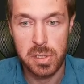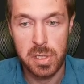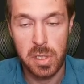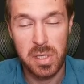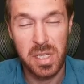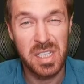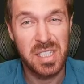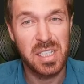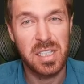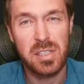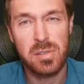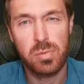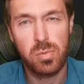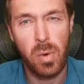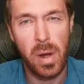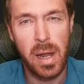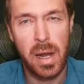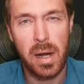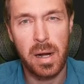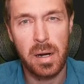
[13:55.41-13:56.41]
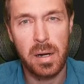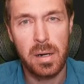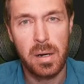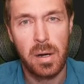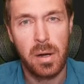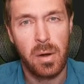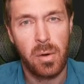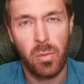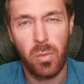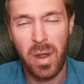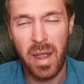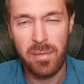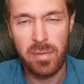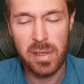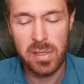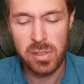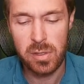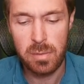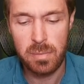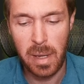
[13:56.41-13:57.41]
So this is where we have
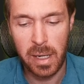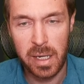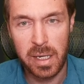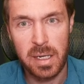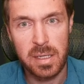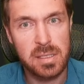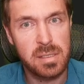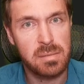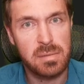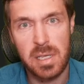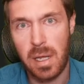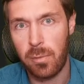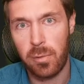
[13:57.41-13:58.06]
these two mechanisms